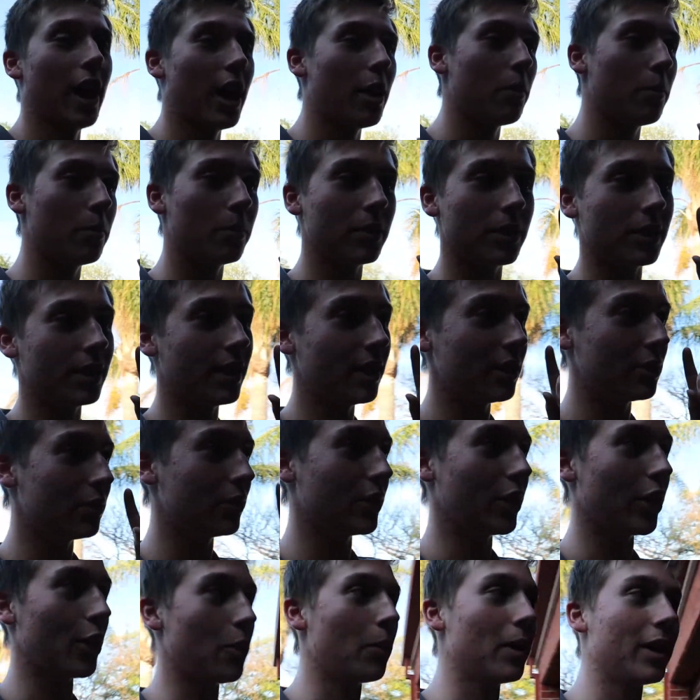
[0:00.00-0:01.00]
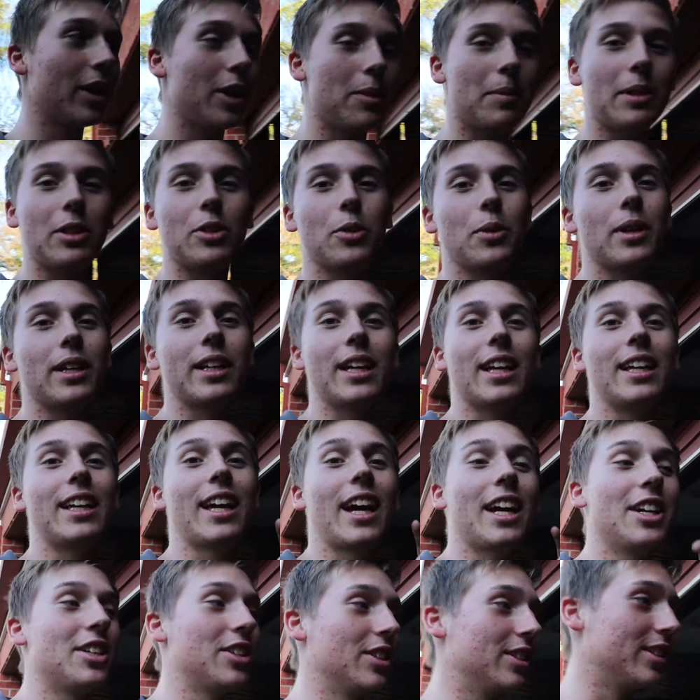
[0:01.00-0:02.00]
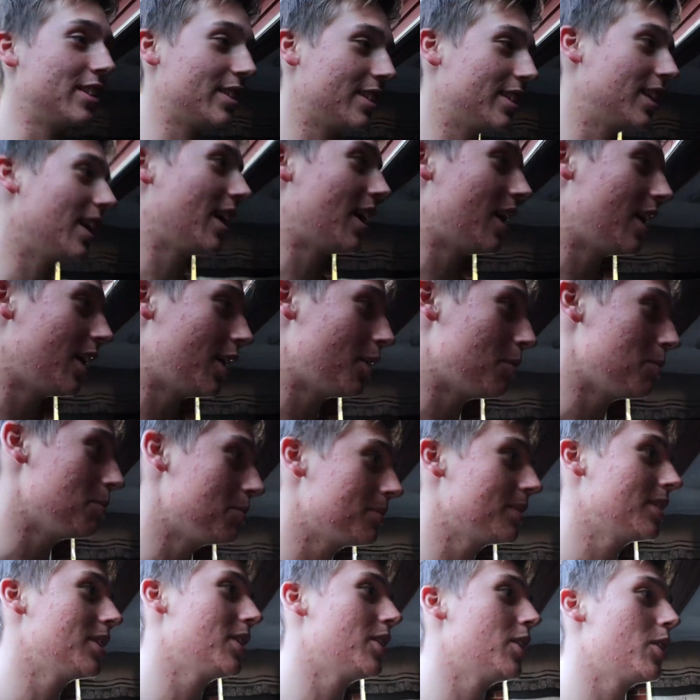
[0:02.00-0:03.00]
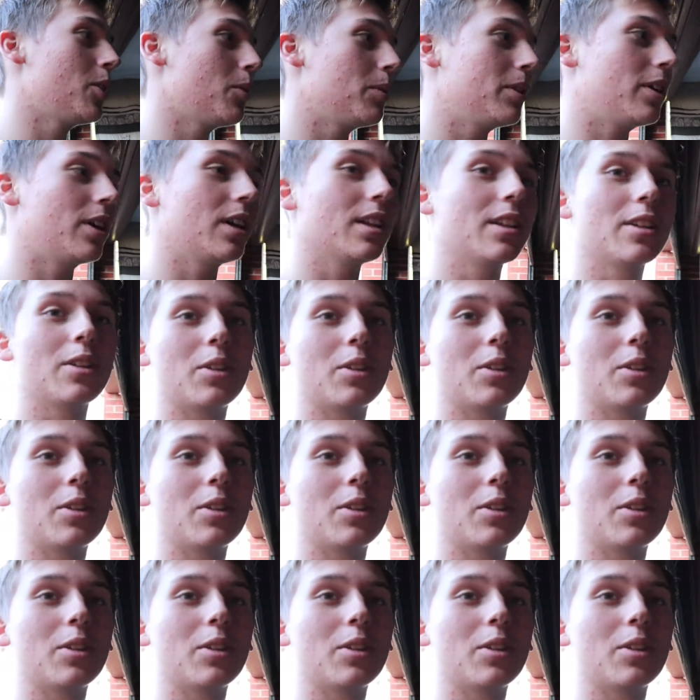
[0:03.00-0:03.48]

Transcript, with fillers: and this video we're going to be doing gauges. Um, we got